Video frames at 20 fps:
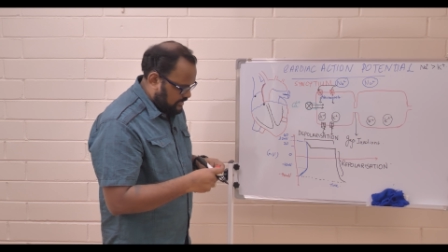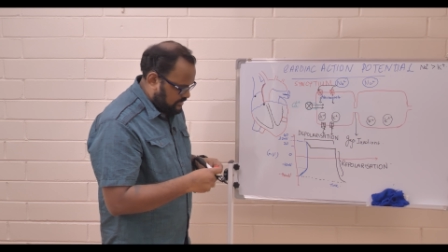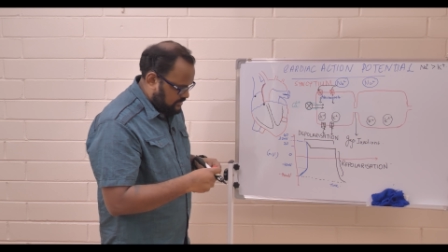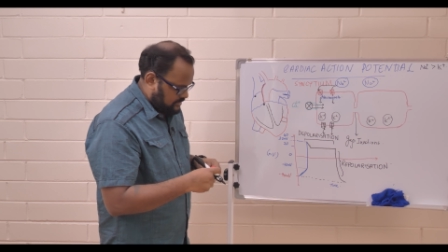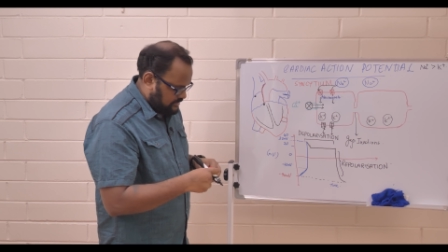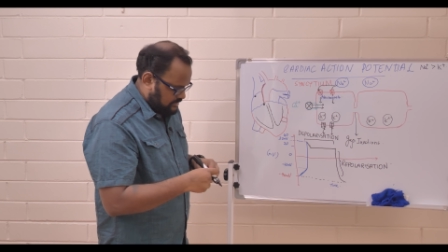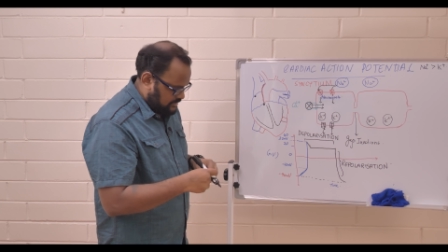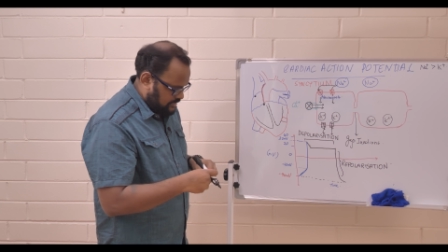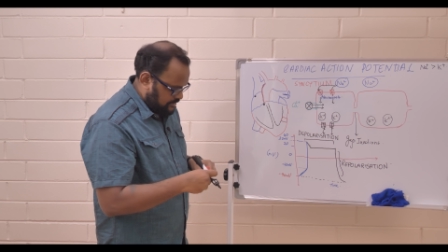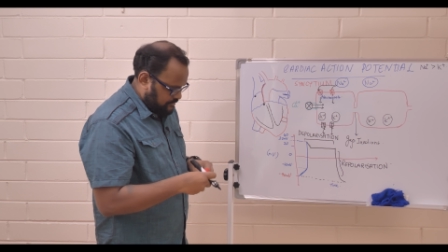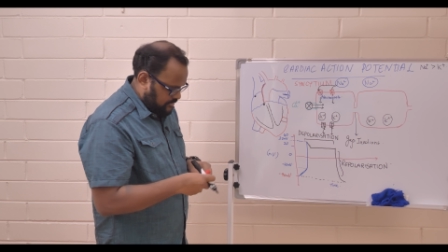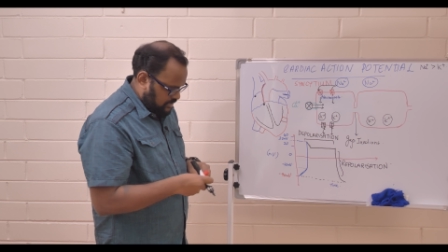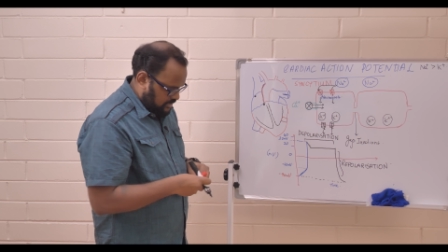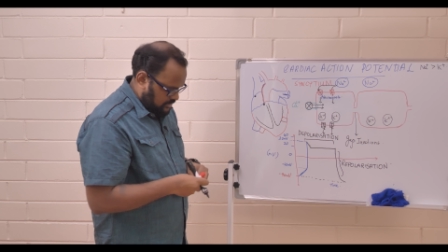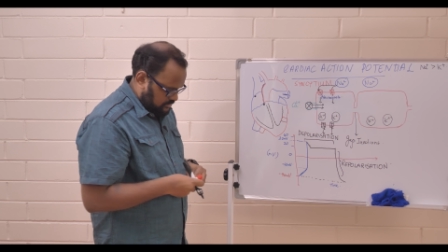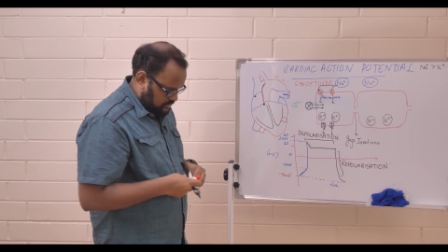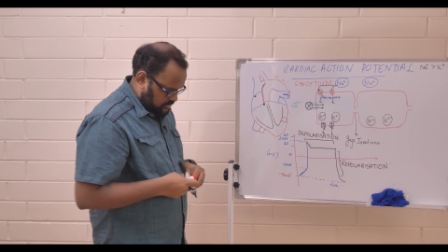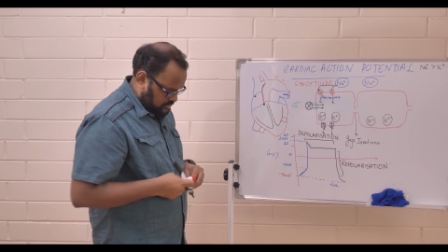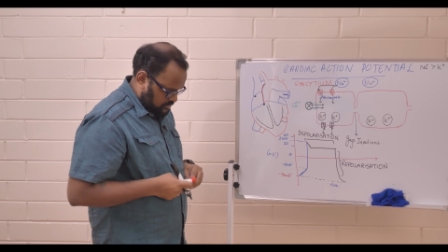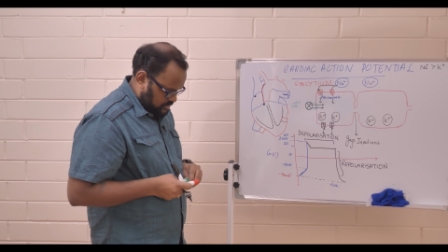a
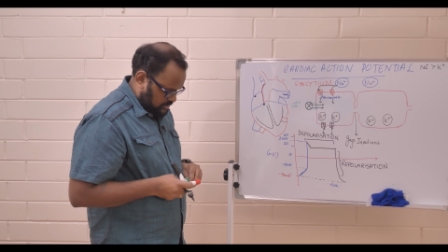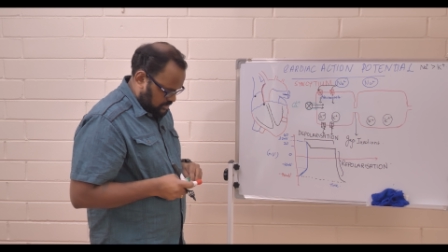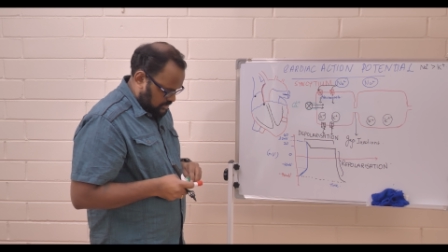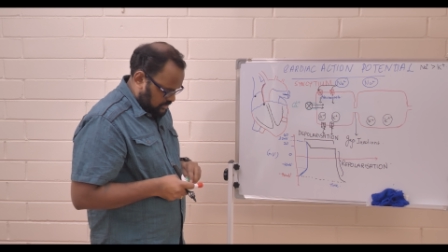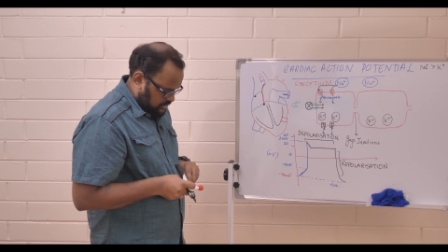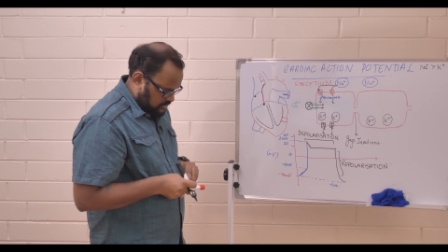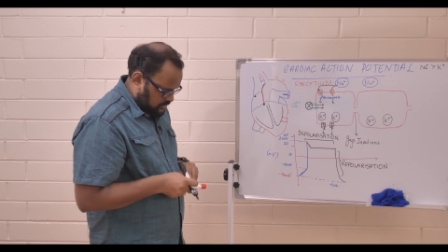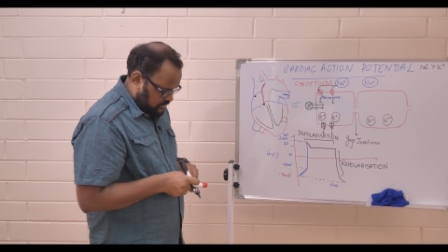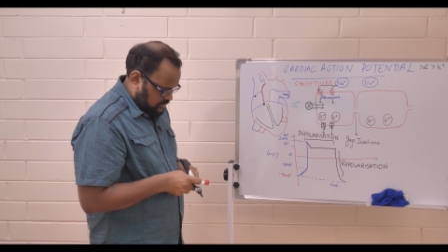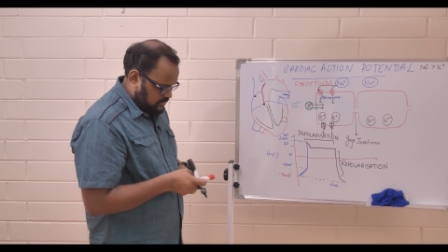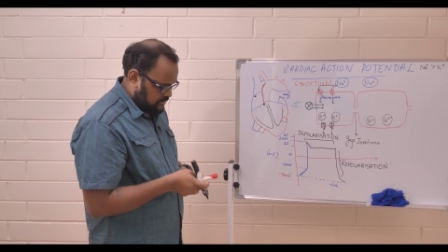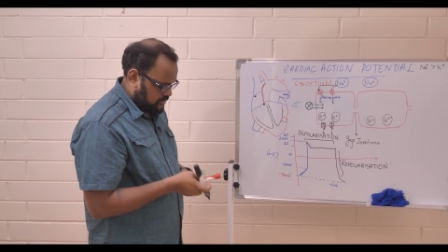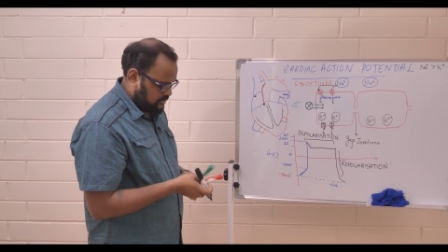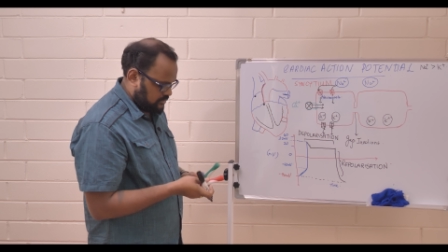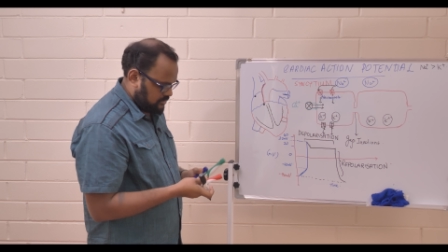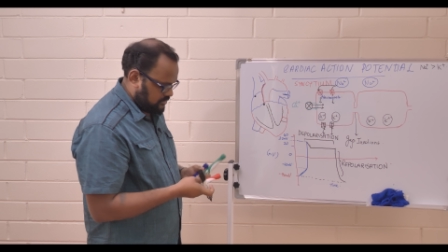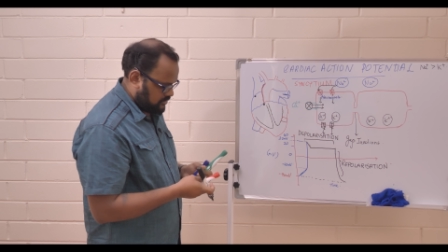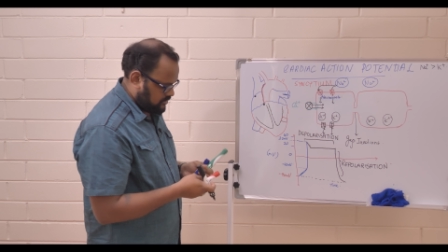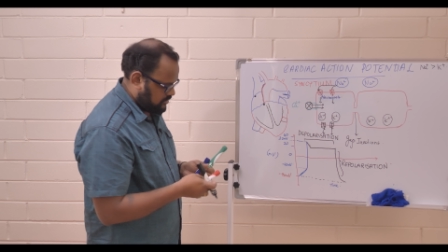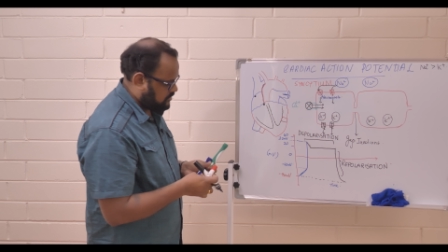stimulus occurs,
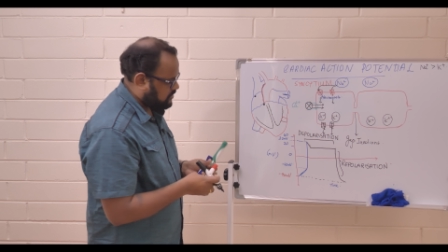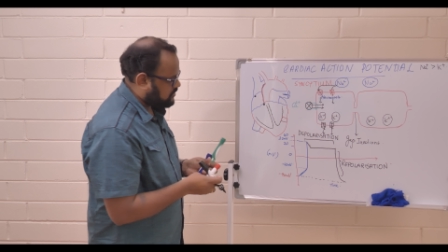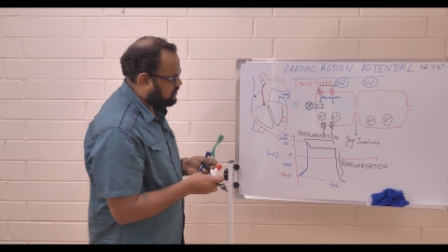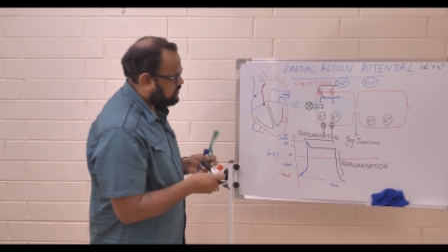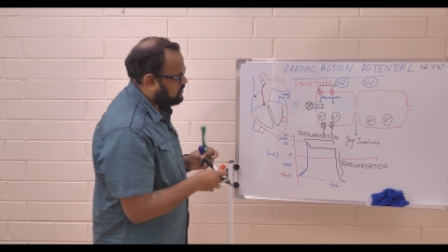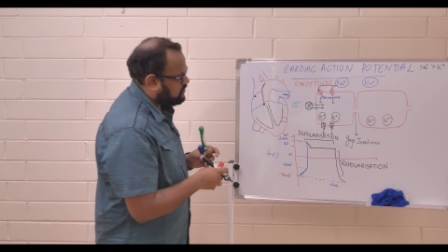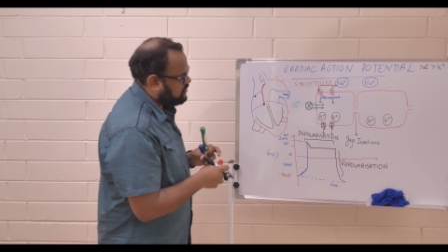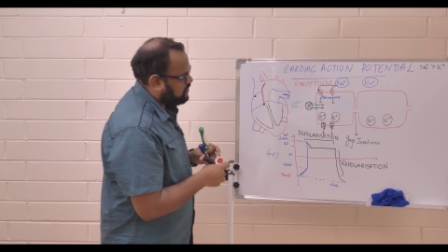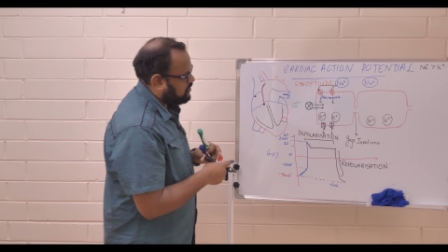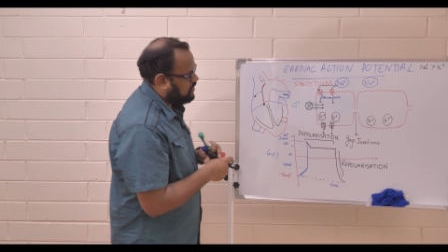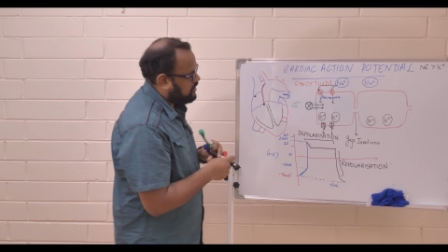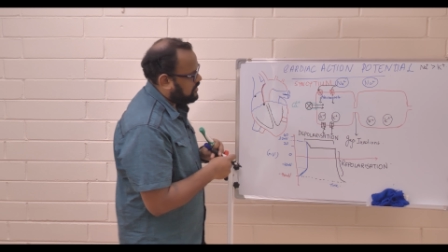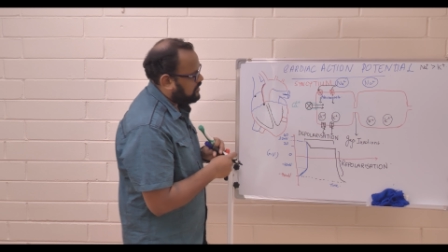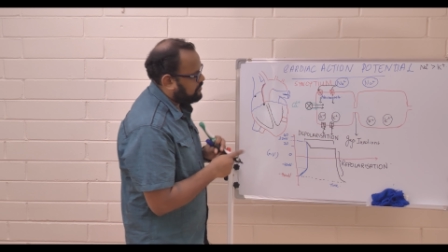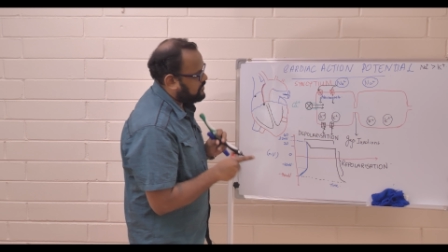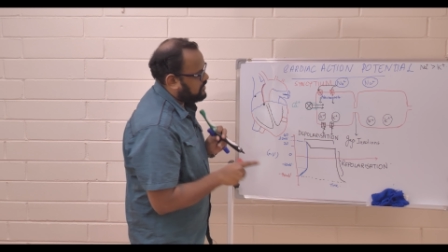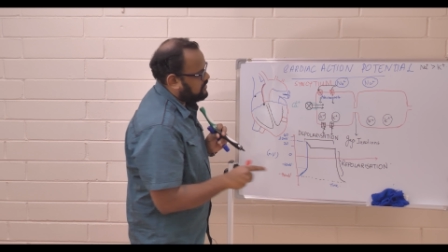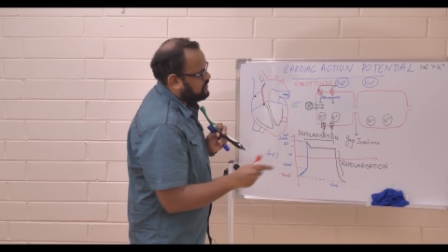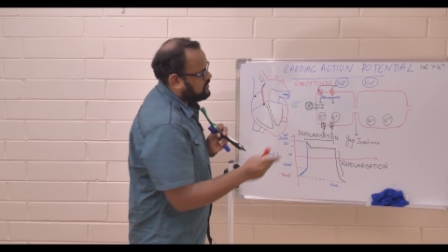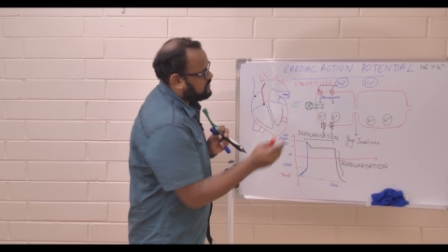so let me